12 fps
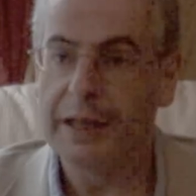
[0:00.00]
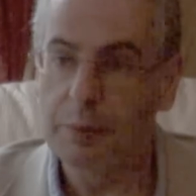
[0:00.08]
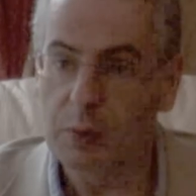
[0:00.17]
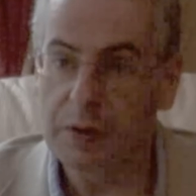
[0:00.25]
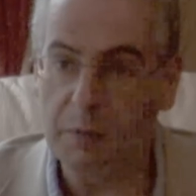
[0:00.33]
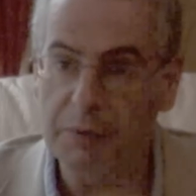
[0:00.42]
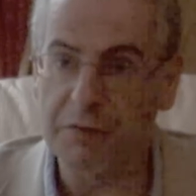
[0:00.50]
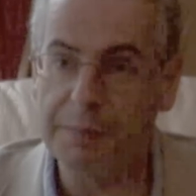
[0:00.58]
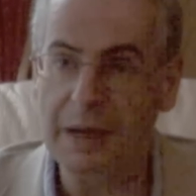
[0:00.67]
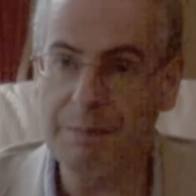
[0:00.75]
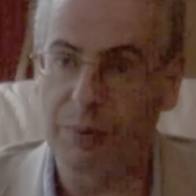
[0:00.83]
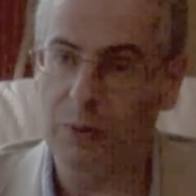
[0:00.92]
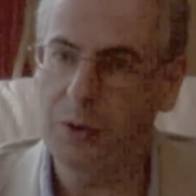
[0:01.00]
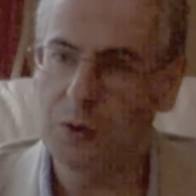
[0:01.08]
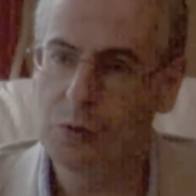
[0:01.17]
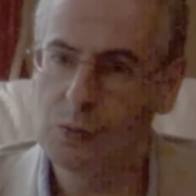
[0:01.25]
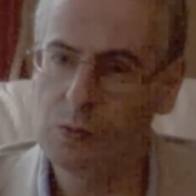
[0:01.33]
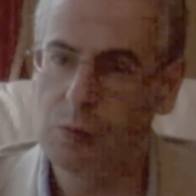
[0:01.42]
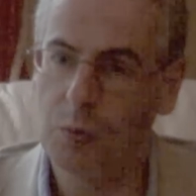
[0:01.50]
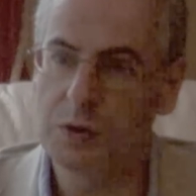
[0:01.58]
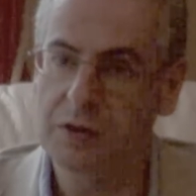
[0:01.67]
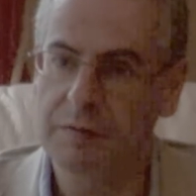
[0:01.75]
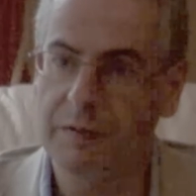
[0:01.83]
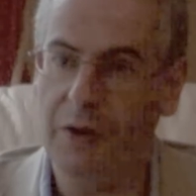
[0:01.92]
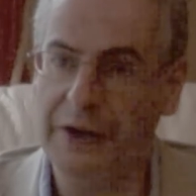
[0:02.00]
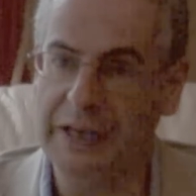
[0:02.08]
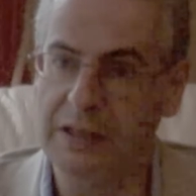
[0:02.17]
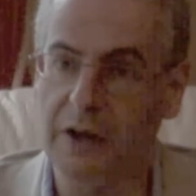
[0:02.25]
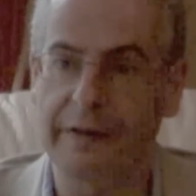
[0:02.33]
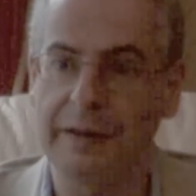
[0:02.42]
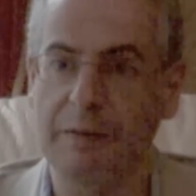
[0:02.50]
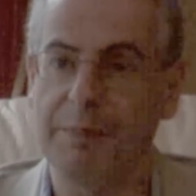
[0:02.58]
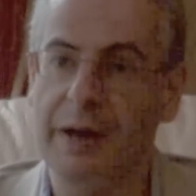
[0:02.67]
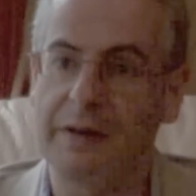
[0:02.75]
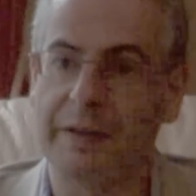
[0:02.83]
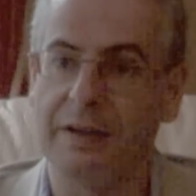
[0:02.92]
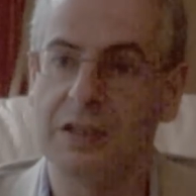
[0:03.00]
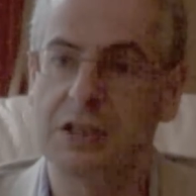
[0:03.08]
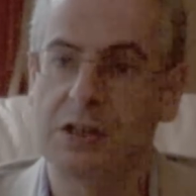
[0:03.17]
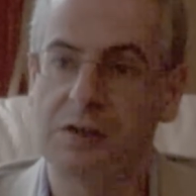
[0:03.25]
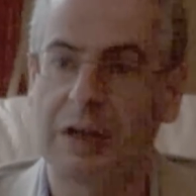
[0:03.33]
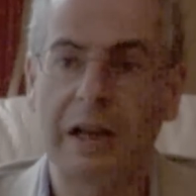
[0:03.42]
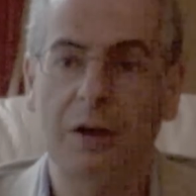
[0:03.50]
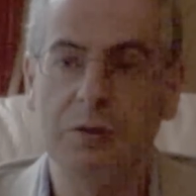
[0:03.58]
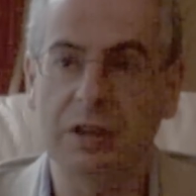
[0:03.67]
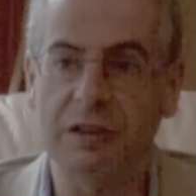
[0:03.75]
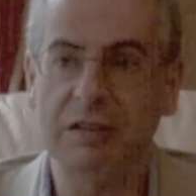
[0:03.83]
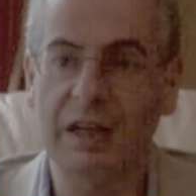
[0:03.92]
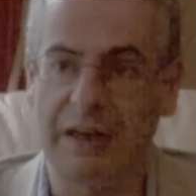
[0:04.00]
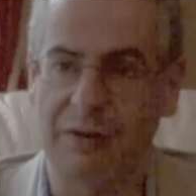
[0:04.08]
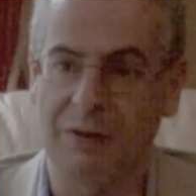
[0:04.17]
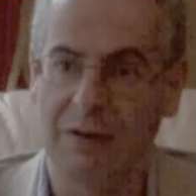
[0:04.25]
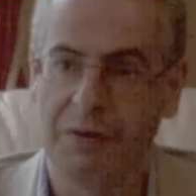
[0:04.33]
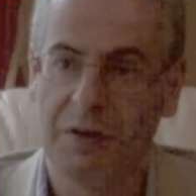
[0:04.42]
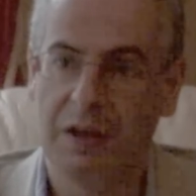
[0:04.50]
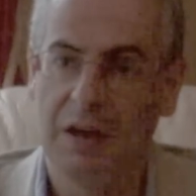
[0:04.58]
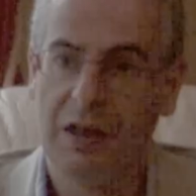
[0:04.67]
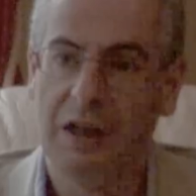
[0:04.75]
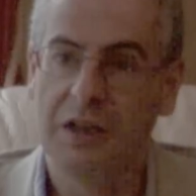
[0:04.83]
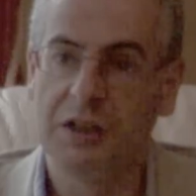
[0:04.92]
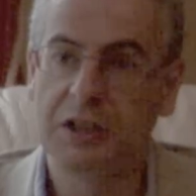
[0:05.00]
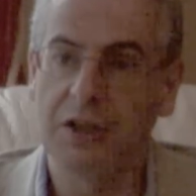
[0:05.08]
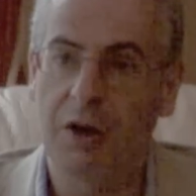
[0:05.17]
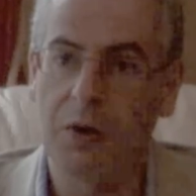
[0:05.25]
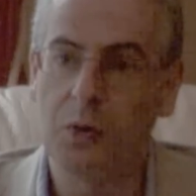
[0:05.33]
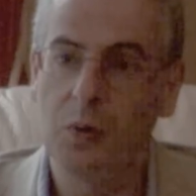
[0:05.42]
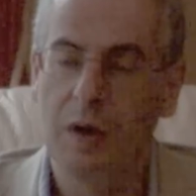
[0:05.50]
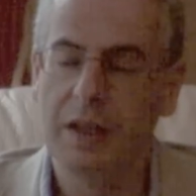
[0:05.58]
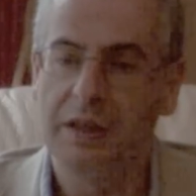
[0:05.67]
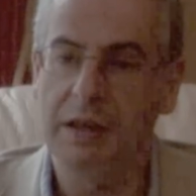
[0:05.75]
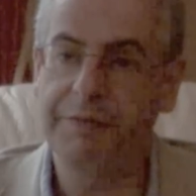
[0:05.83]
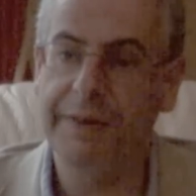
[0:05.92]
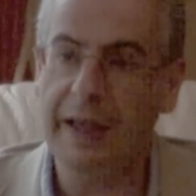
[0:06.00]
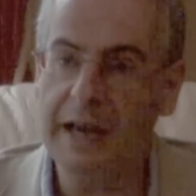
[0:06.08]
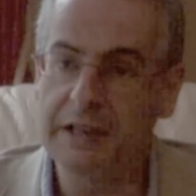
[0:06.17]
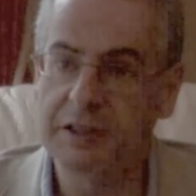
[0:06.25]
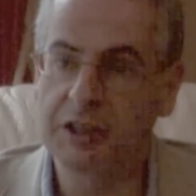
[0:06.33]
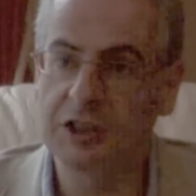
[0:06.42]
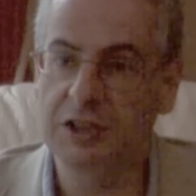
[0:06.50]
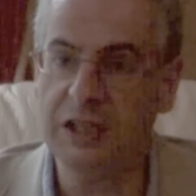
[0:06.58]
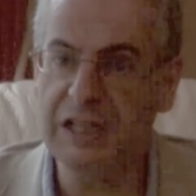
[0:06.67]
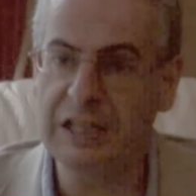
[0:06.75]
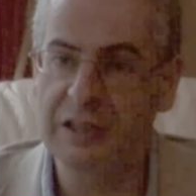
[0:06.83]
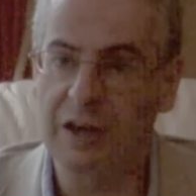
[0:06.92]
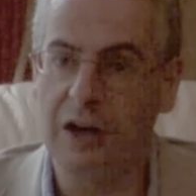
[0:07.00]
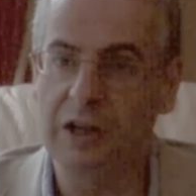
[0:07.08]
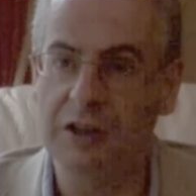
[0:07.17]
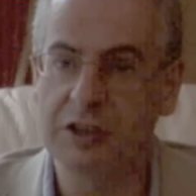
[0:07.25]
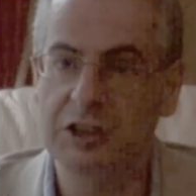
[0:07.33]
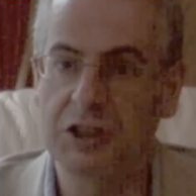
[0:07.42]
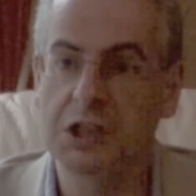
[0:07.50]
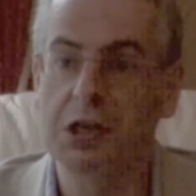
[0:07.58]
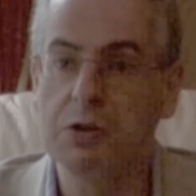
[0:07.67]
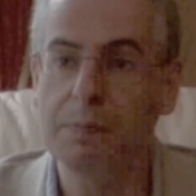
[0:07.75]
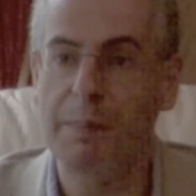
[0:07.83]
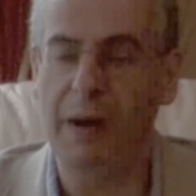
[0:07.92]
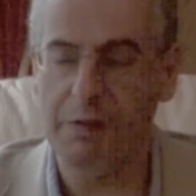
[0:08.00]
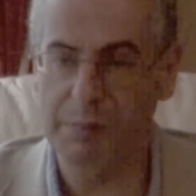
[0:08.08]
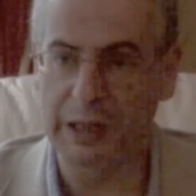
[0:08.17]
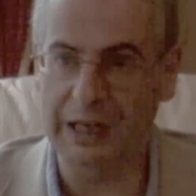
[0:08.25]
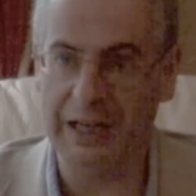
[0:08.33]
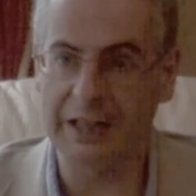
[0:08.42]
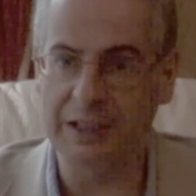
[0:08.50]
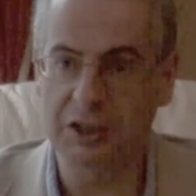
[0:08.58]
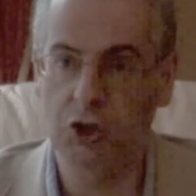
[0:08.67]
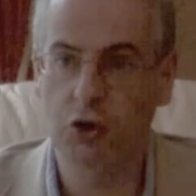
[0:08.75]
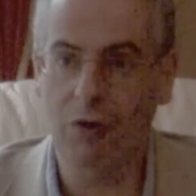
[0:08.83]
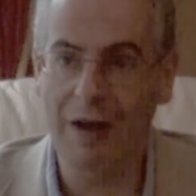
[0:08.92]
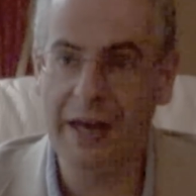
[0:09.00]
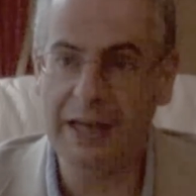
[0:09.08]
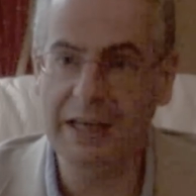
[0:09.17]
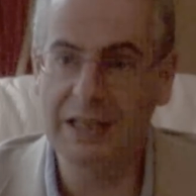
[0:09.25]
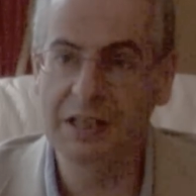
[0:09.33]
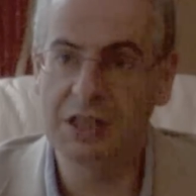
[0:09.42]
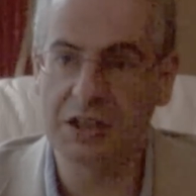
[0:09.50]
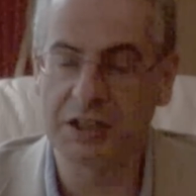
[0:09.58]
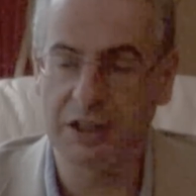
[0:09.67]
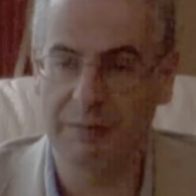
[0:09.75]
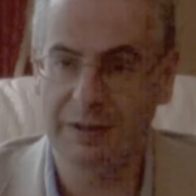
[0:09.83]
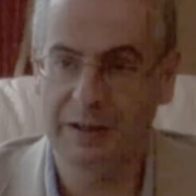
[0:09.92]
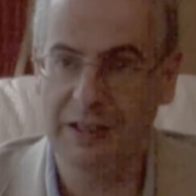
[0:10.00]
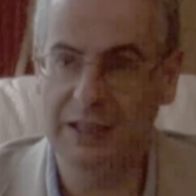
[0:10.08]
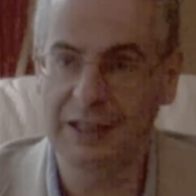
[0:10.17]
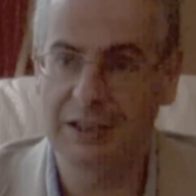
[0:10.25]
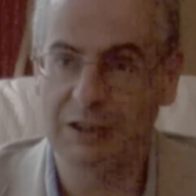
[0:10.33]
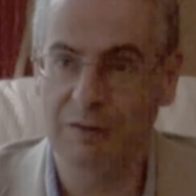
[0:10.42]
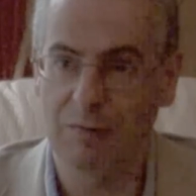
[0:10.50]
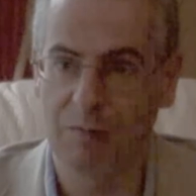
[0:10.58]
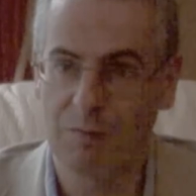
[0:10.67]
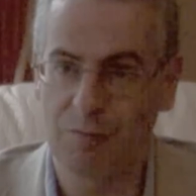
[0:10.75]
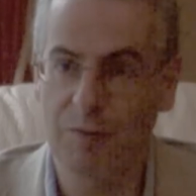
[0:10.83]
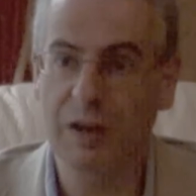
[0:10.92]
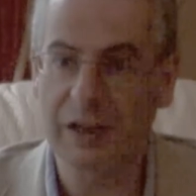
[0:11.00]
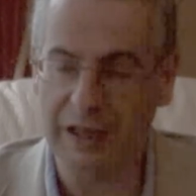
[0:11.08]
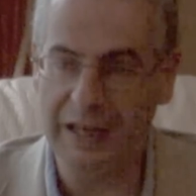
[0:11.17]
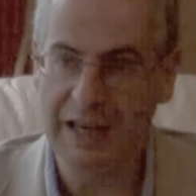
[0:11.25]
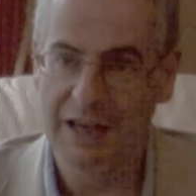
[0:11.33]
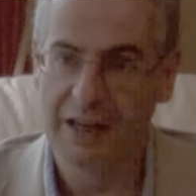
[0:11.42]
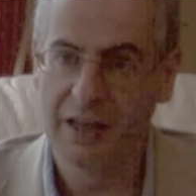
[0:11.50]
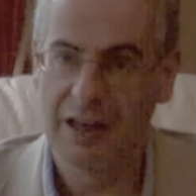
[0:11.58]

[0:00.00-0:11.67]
And there were a number of people who would have liked nothing better than to close us down. So if they had seen us too publicly straying into some of these really